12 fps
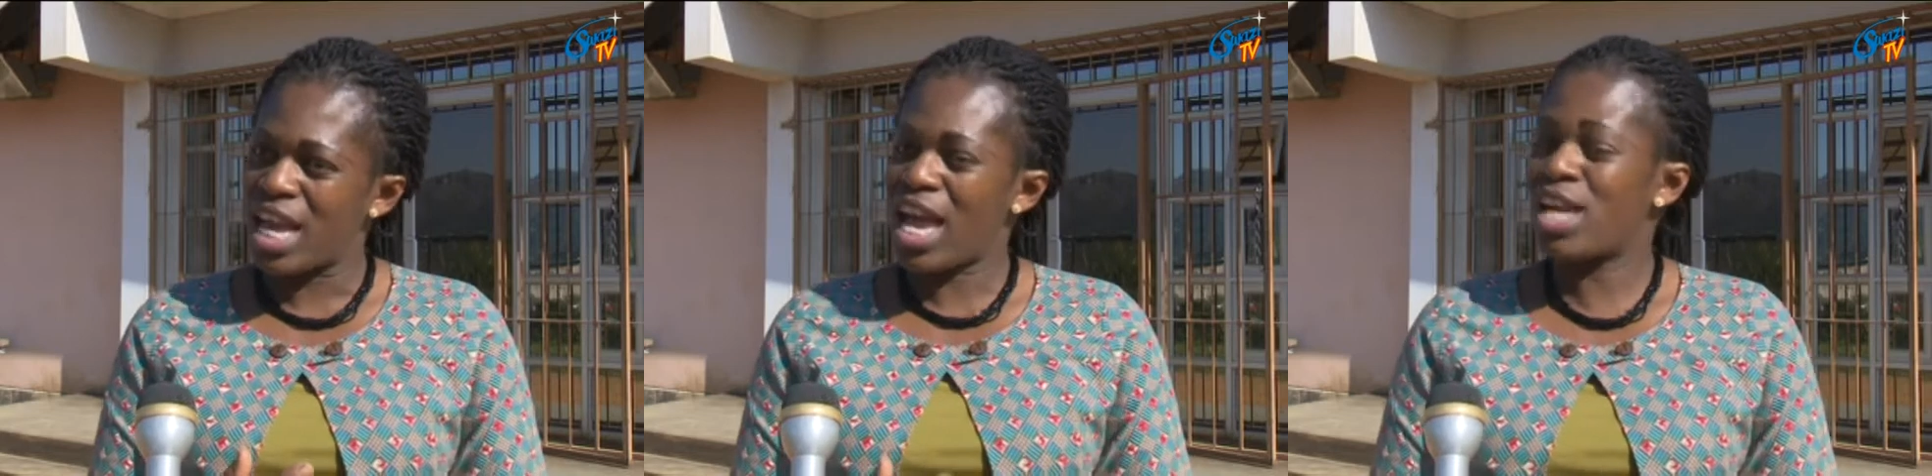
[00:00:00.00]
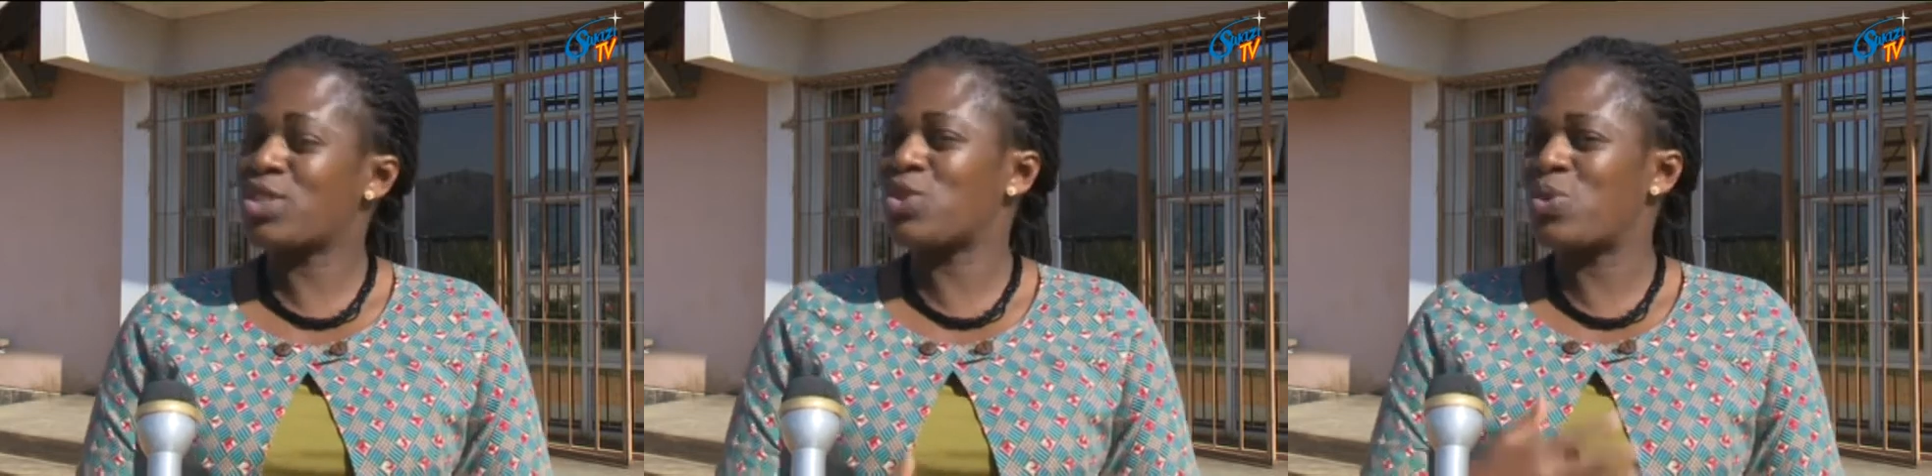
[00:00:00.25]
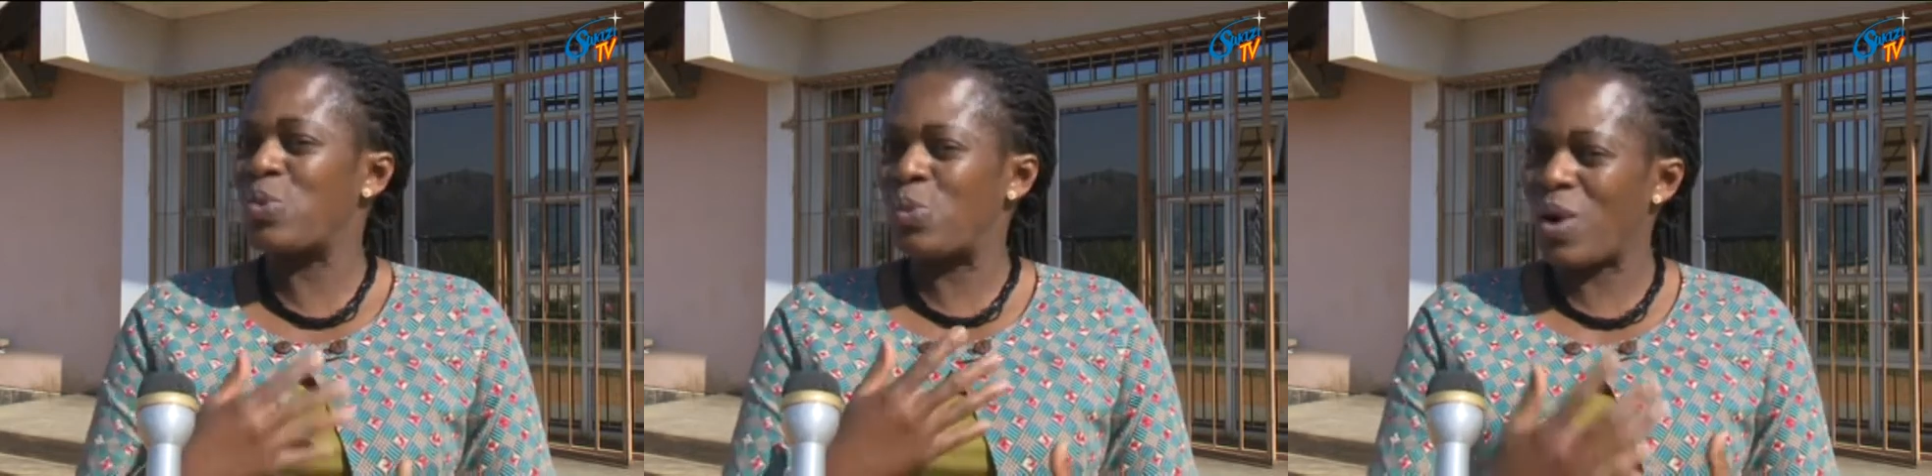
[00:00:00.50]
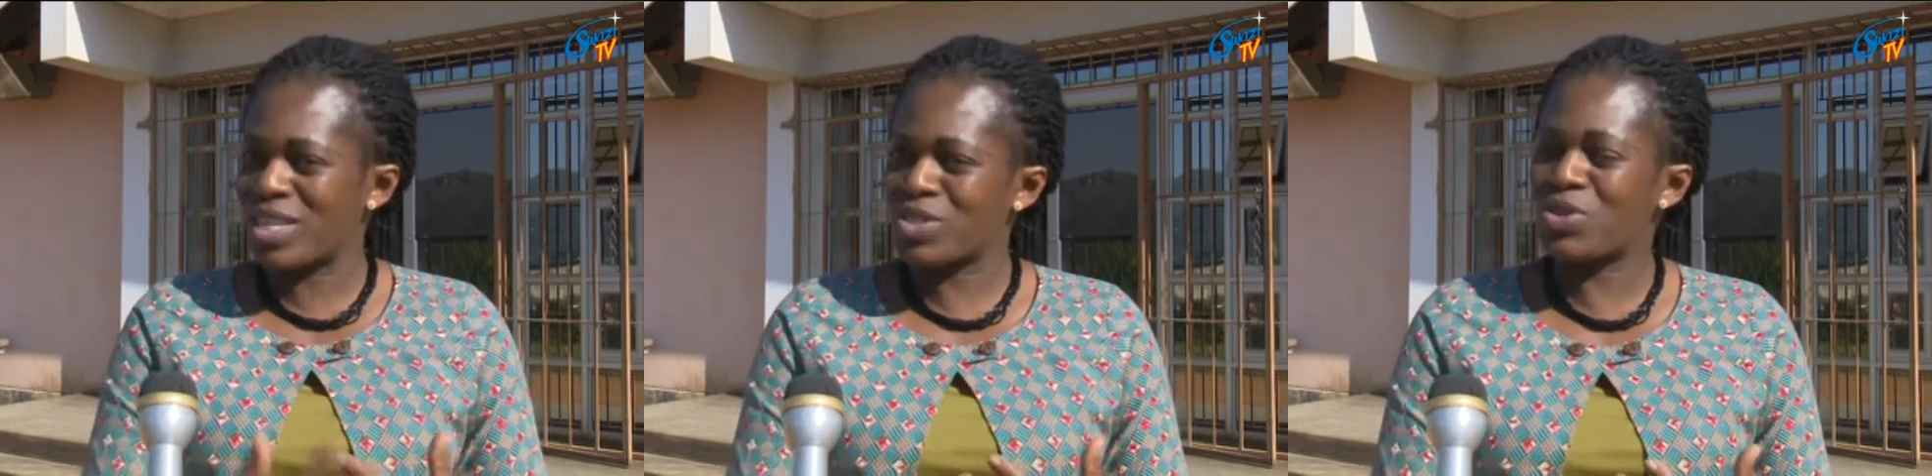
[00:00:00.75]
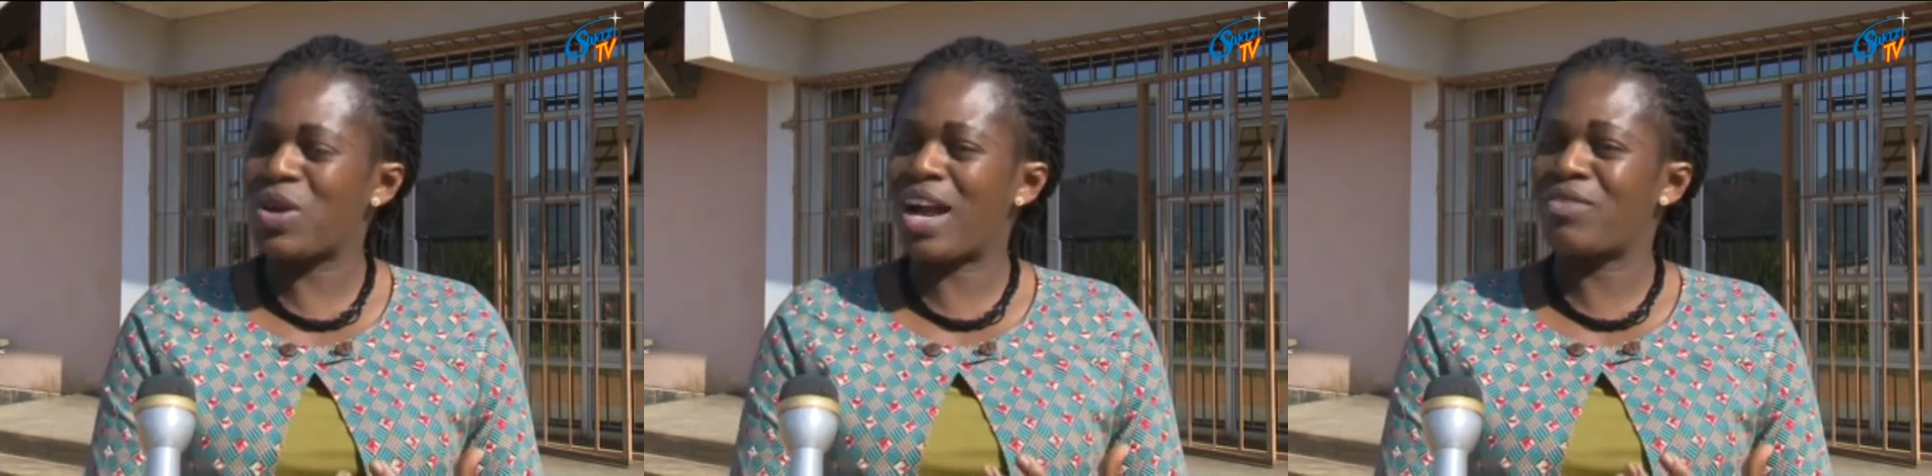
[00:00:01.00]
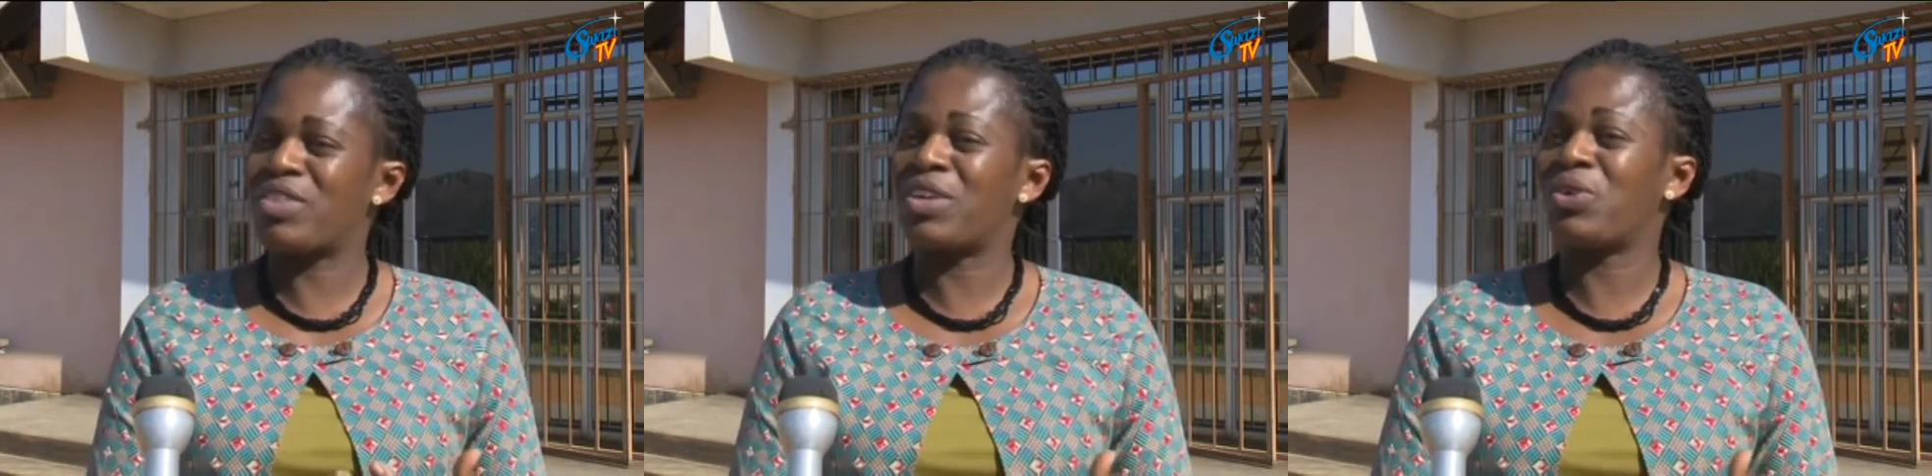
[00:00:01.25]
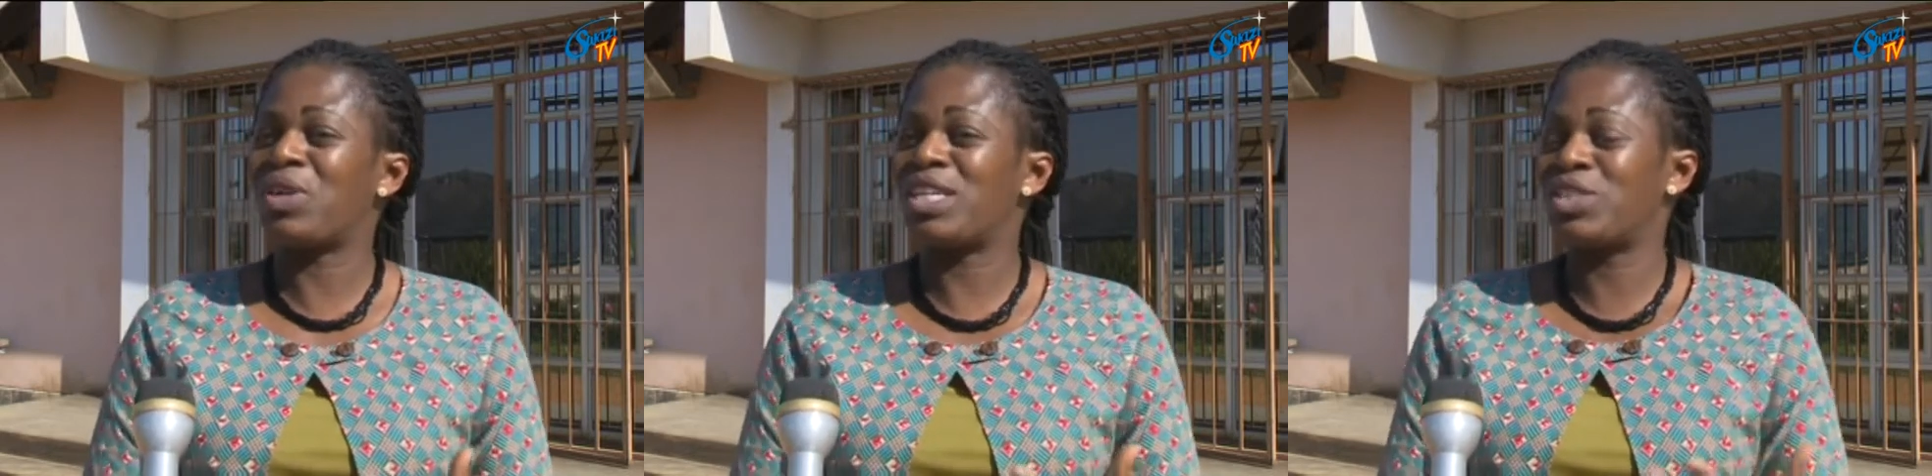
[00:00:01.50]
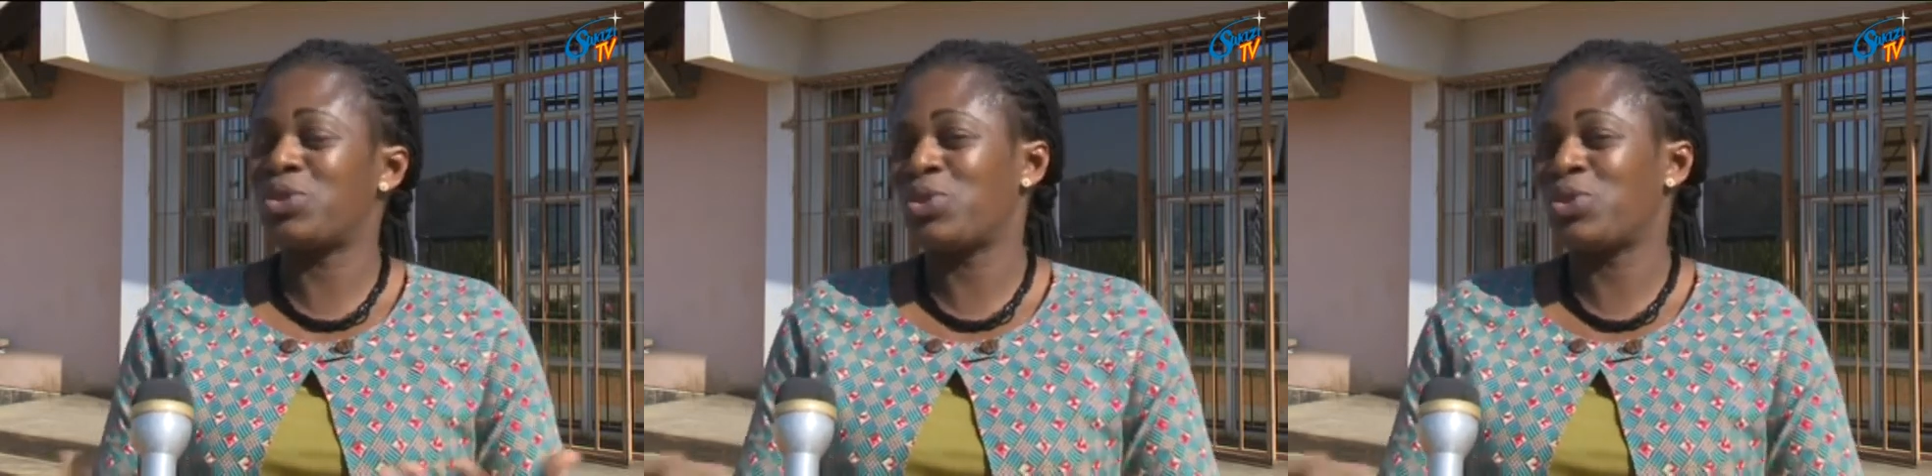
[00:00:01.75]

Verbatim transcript: And so once you don't have the knowledge,